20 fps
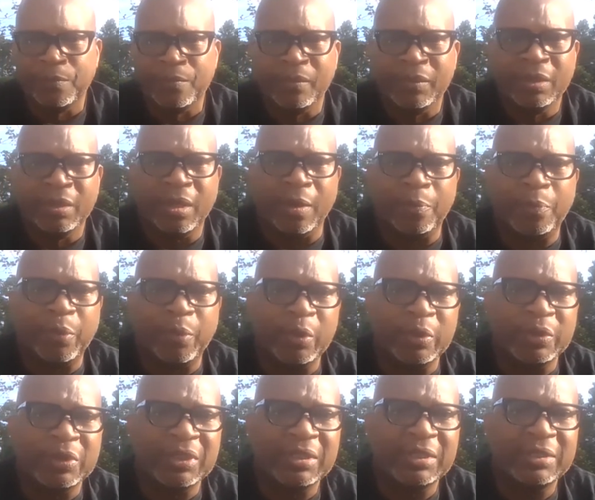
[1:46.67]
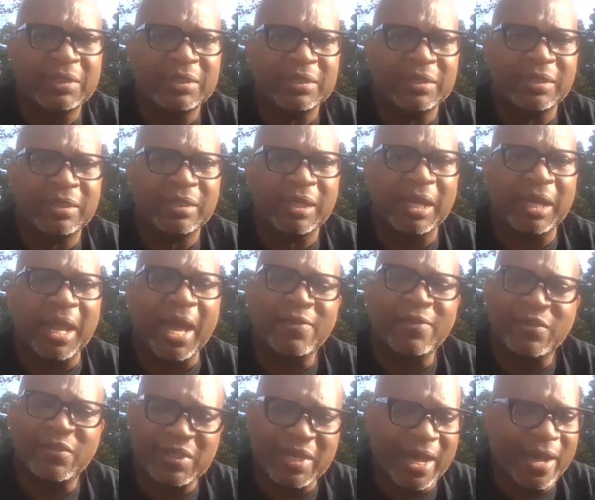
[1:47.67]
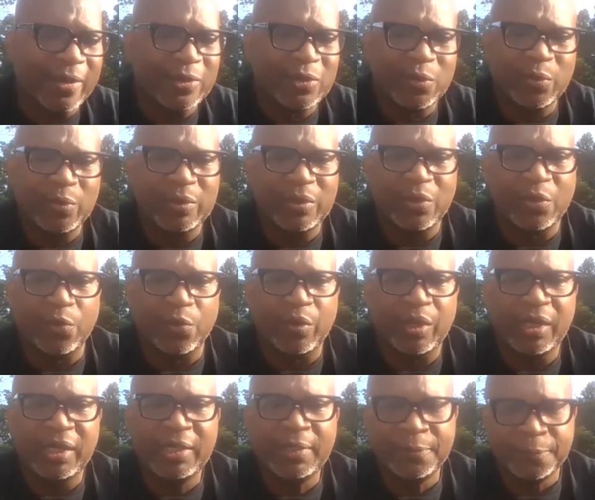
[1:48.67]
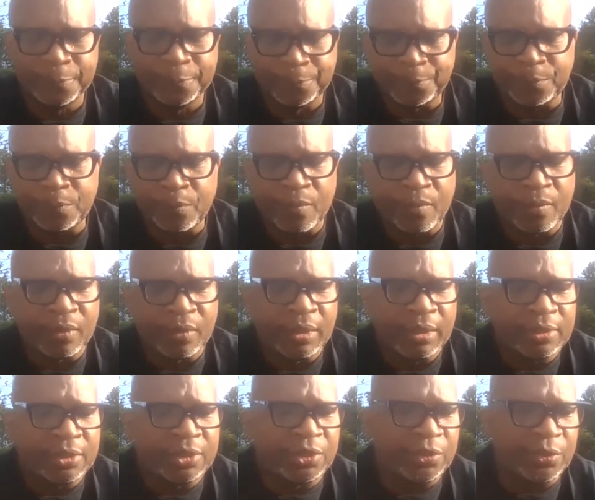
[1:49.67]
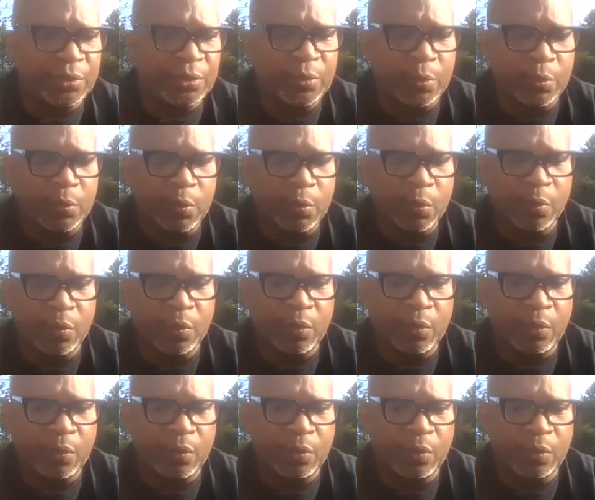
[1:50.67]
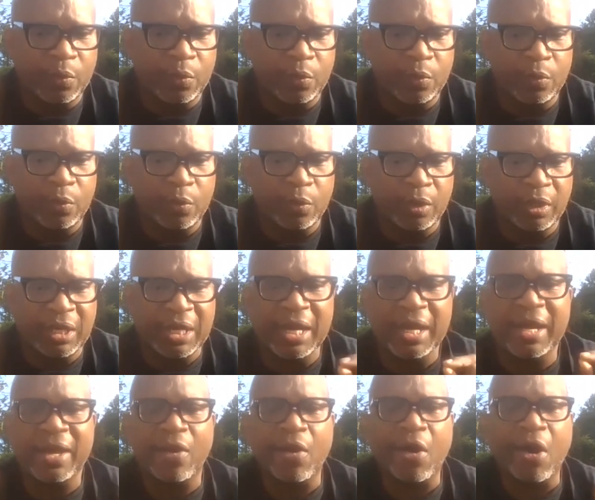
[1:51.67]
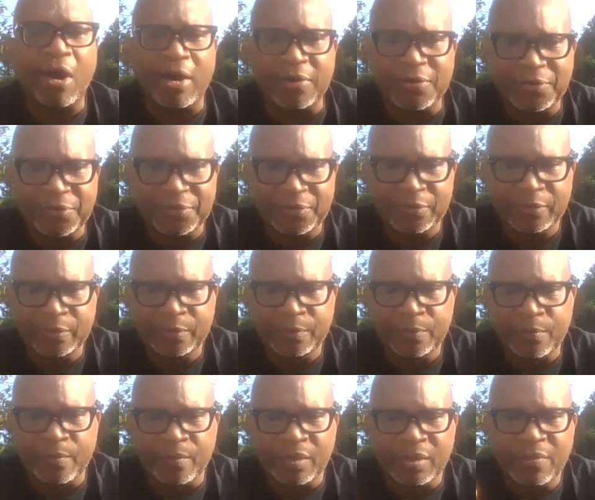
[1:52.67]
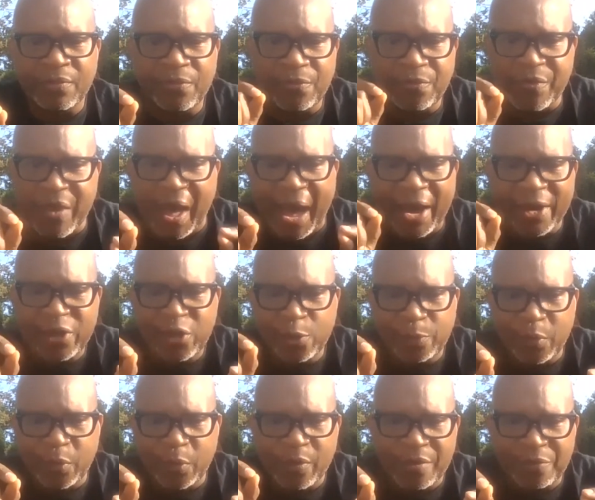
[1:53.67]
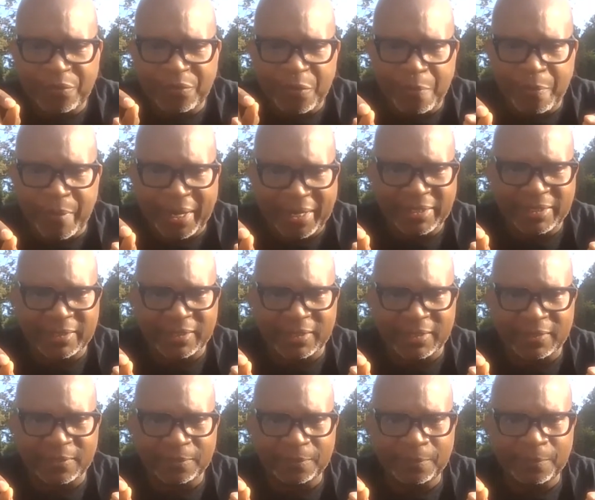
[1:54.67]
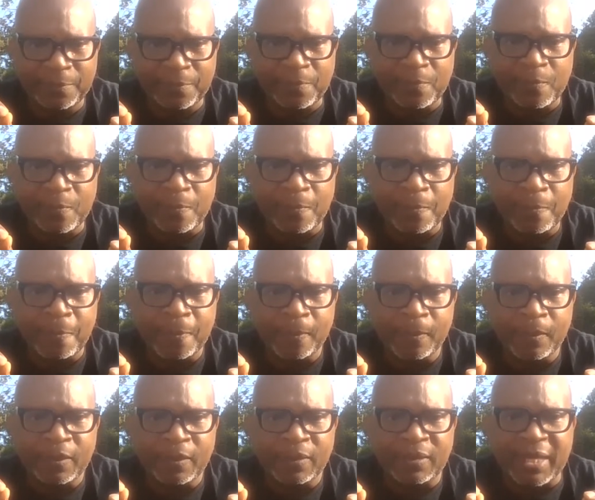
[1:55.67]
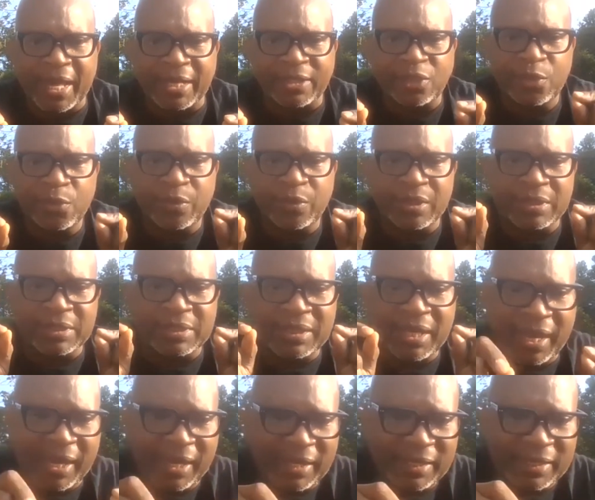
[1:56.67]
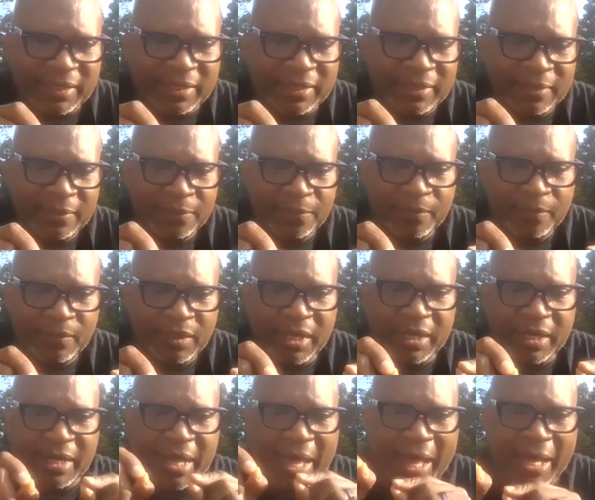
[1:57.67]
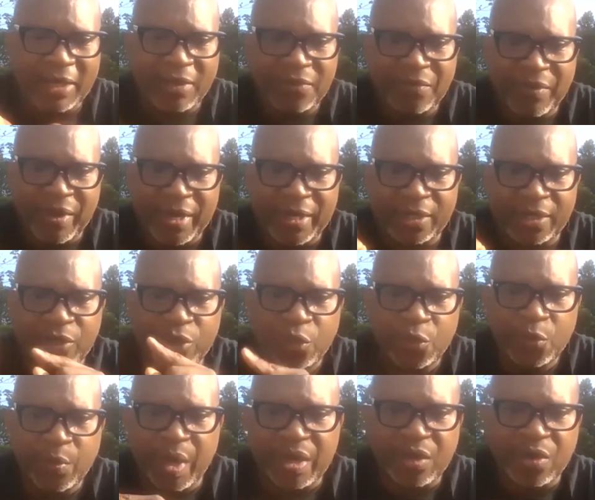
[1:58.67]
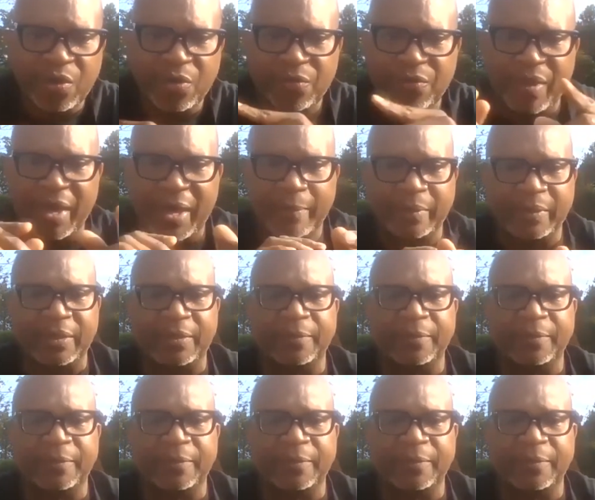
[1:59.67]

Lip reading: a person's lifestyle to a degree, to cut off valuable information that you can take and elevate you and your family.